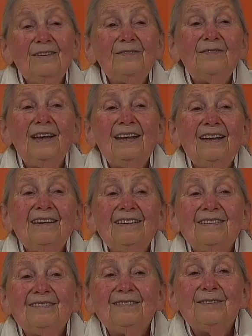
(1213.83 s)
Falak
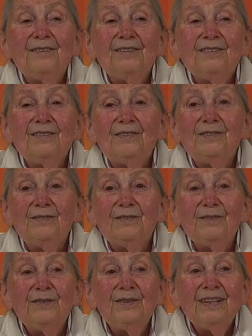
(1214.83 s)
is going to
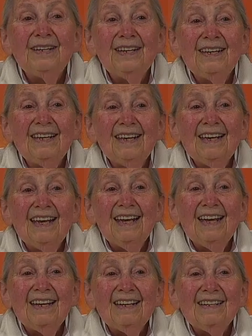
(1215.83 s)
do,
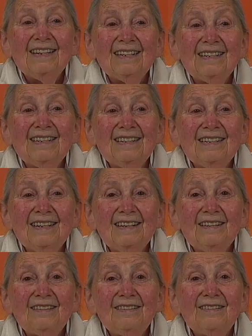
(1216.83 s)
and
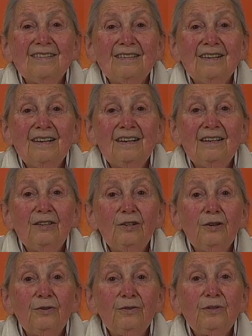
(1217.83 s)
it
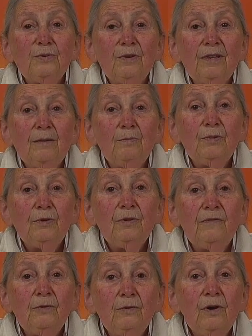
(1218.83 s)
goes with a
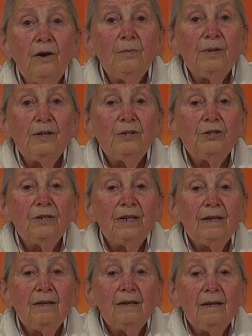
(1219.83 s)
beautiful
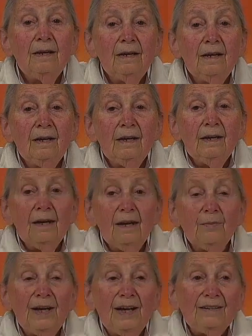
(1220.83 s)
commentary
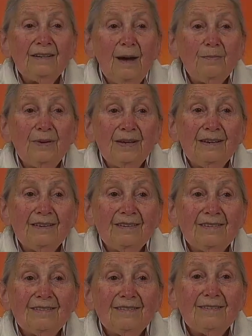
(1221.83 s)
about
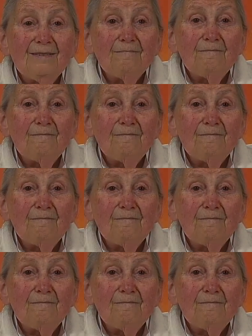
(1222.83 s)
happiness.